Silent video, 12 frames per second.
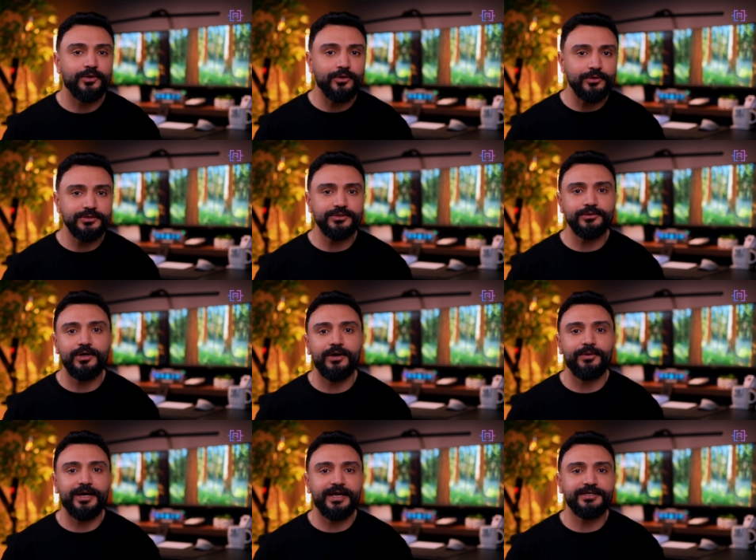Also,
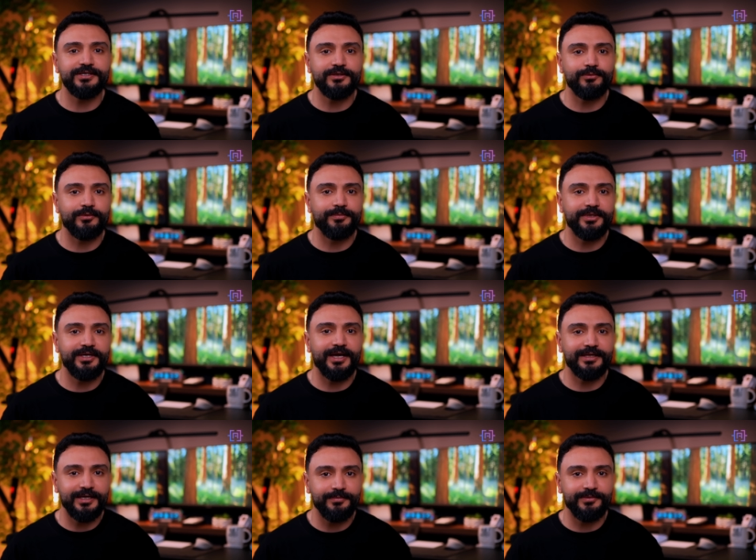our agent will be
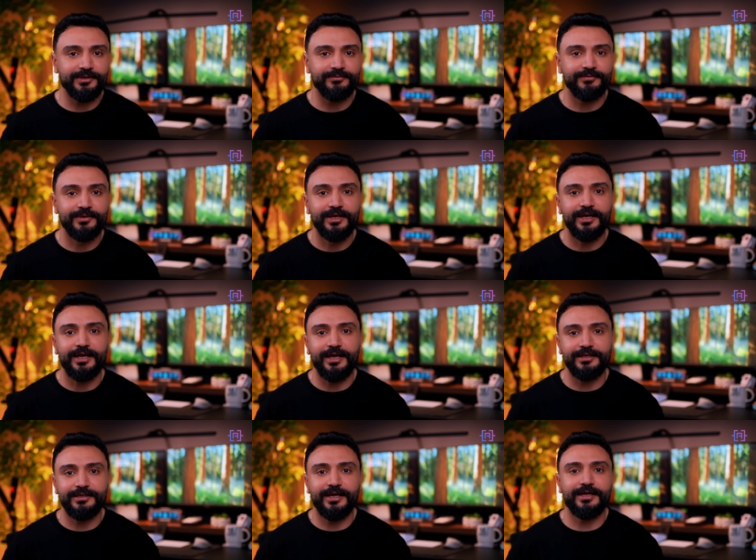adaptive.
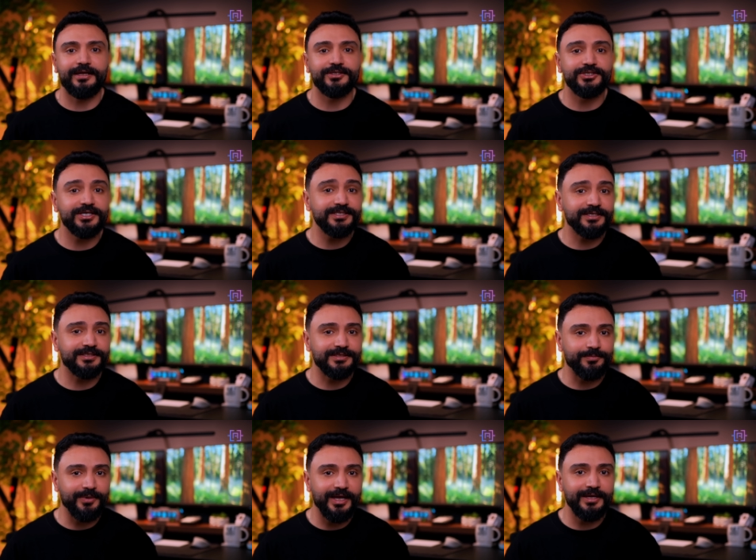It can adjust
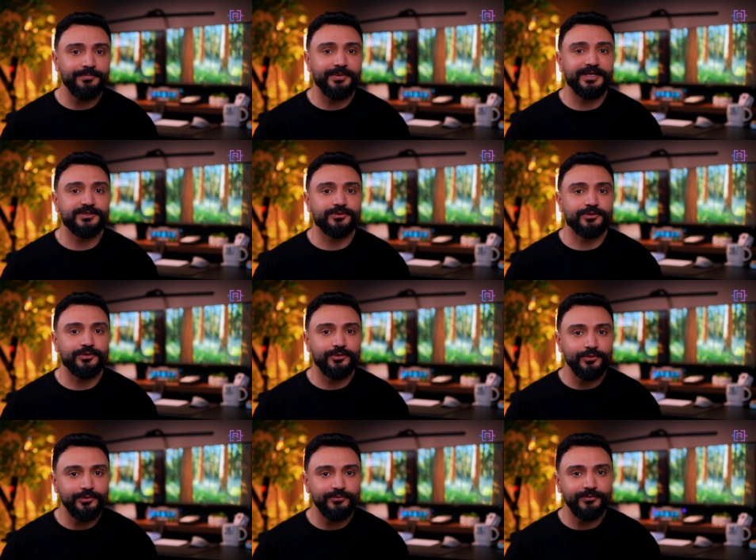its plan based on
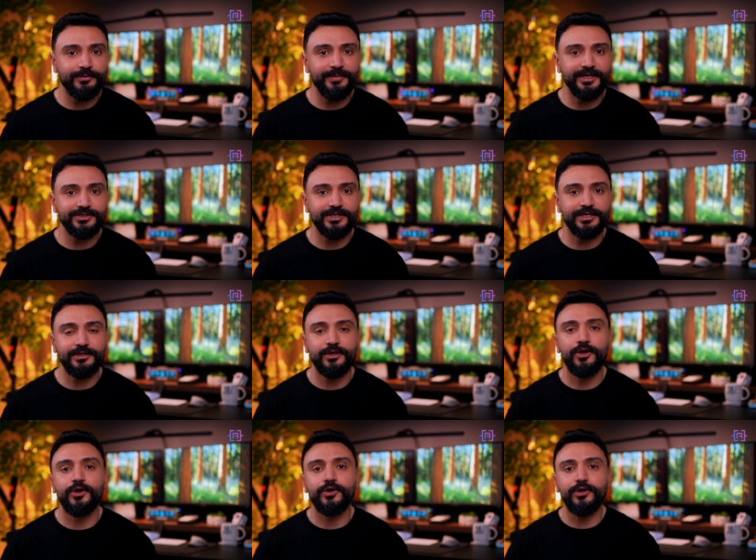new information
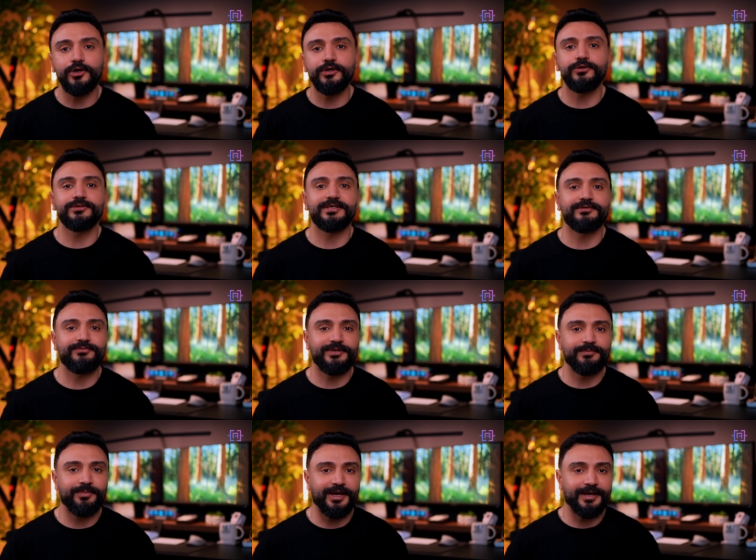or user
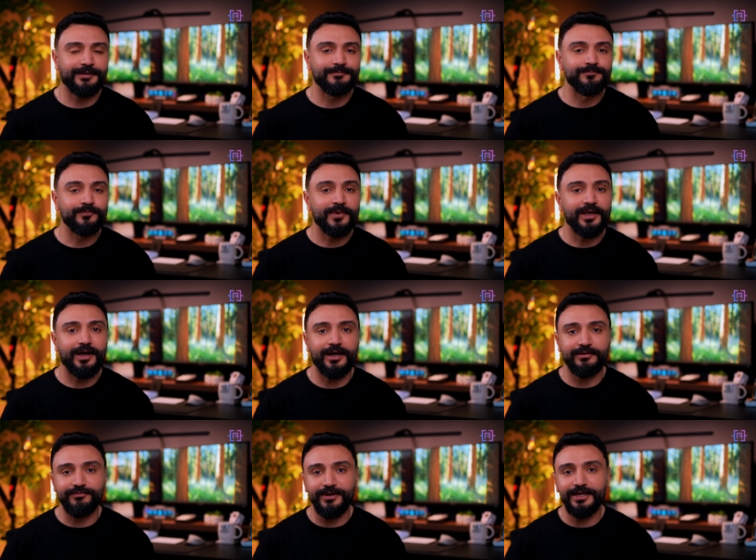feedback.
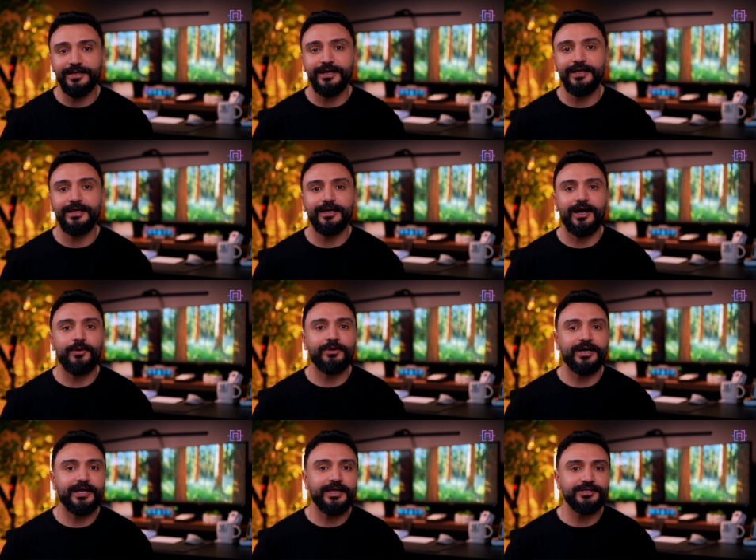And finally,
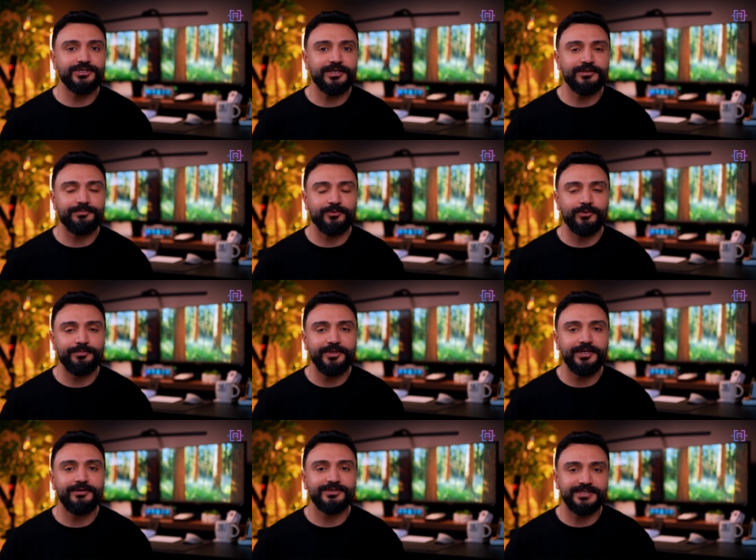our agent will
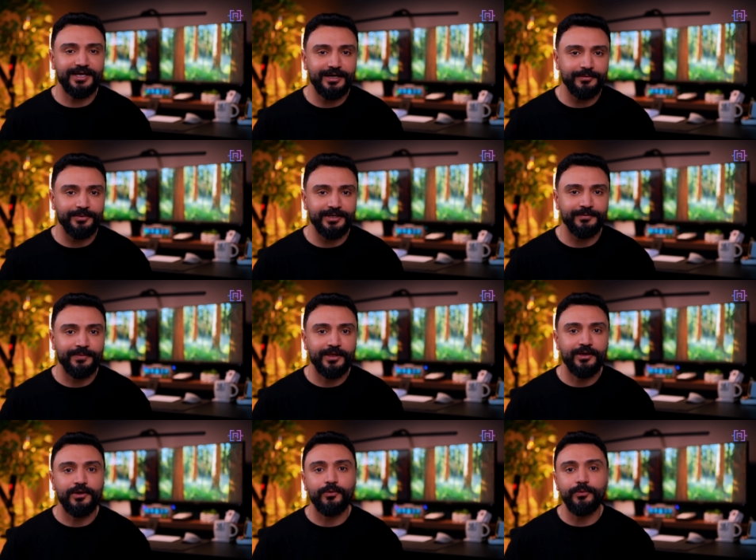be scalable.
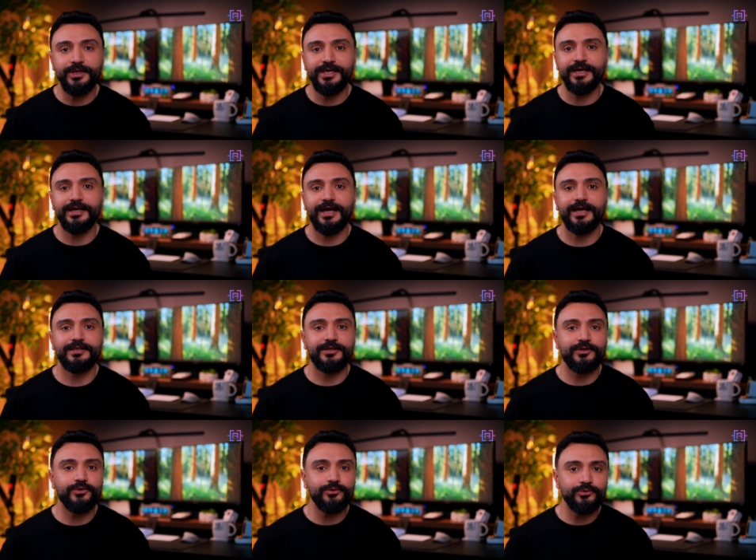We can add
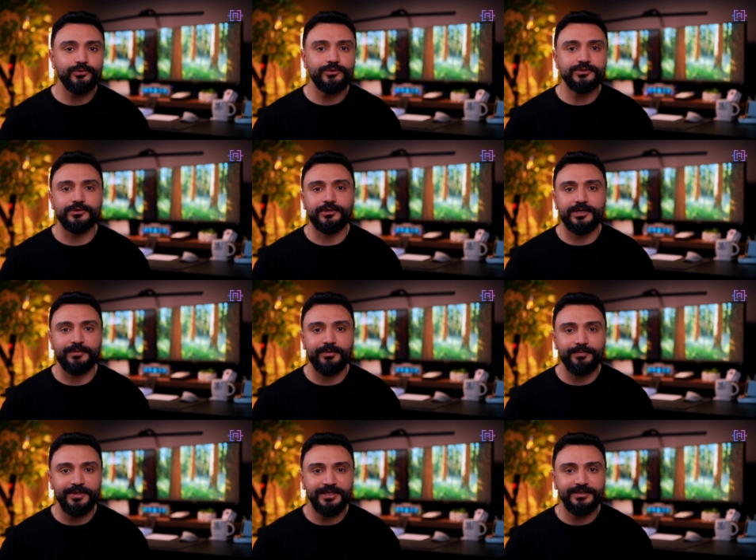new tools or
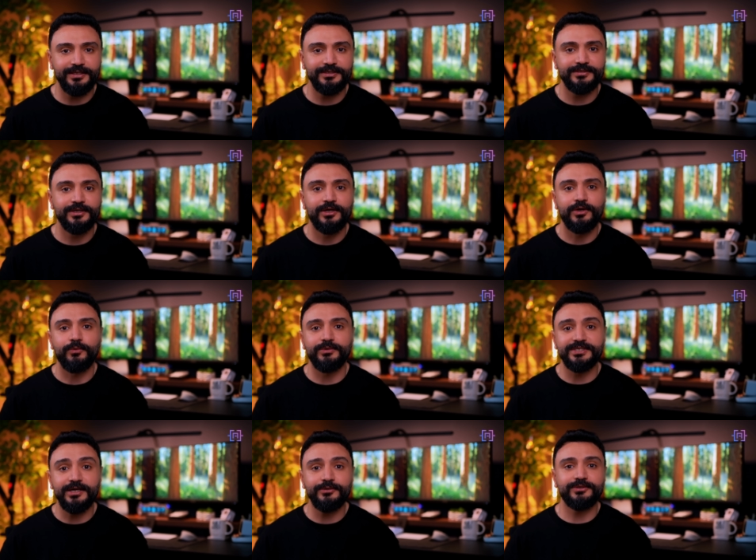capabilities
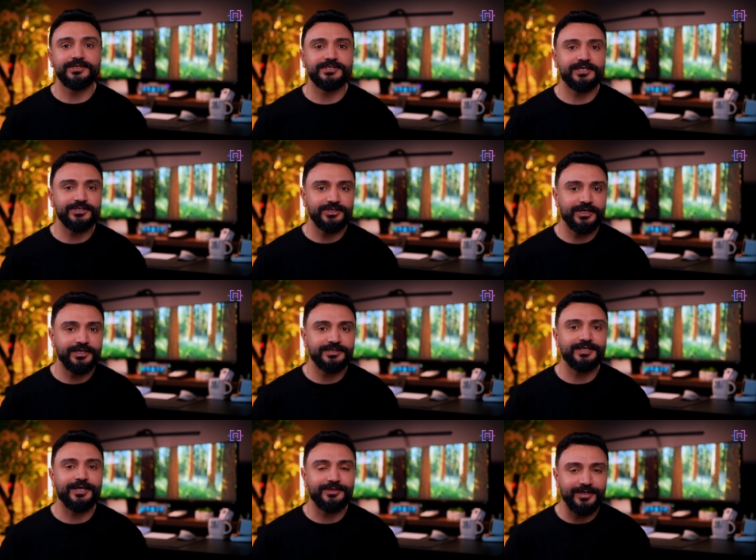without restructuring
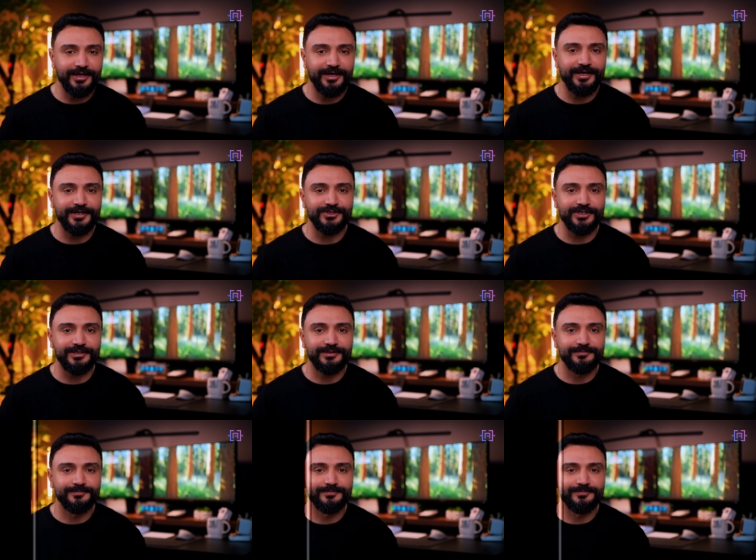the entire agent.